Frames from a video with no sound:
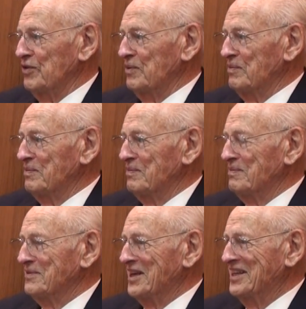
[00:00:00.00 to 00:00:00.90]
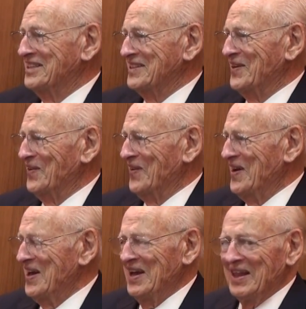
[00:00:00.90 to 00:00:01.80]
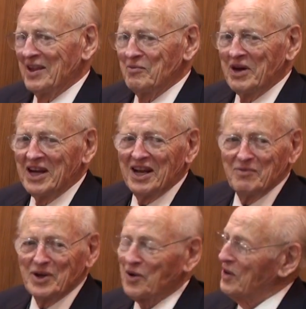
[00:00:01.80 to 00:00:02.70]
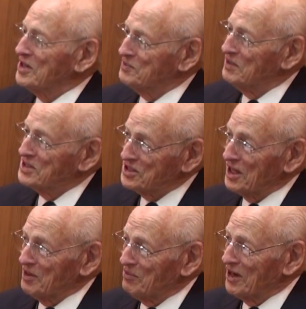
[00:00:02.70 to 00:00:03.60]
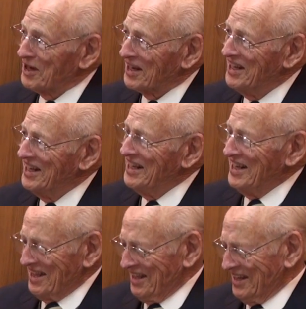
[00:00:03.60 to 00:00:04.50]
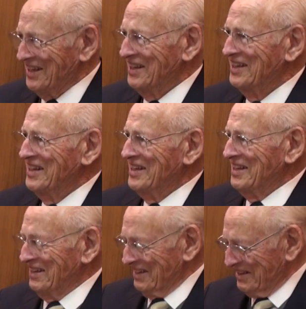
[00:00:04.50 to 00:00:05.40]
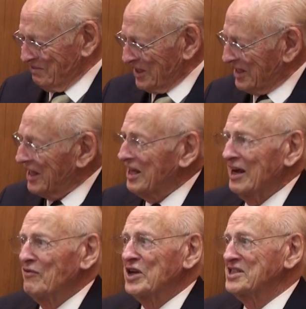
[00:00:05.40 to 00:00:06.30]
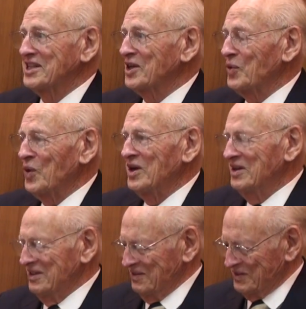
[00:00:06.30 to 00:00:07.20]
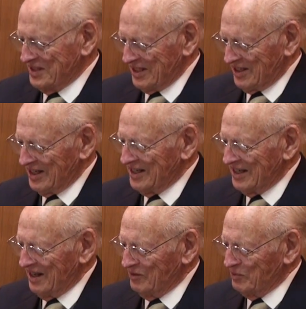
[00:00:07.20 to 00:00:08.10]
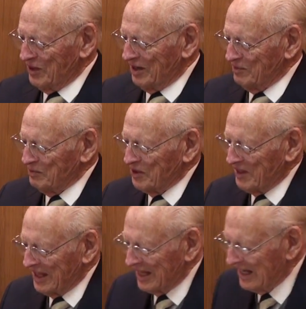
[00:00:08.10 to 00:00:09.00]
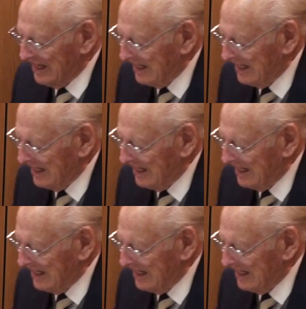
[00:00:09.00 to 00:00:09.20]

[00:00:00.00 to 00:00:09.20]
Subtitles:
Oh. So there might not have been quite as much celebrating. Yeah. But every single one was there. I didn't have a problem with that.